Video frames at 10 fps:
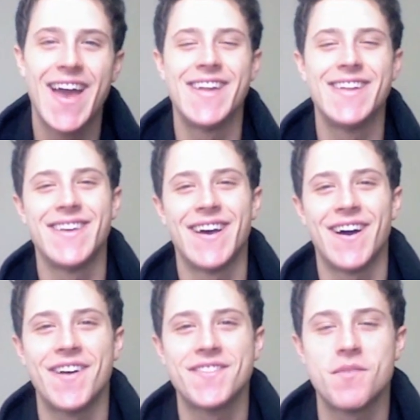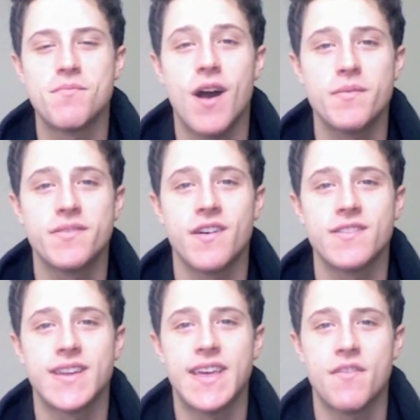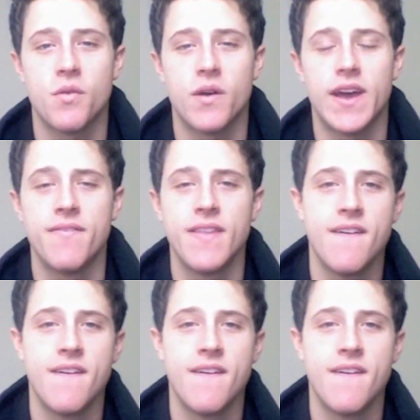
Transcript: And also, Popstar is going to give away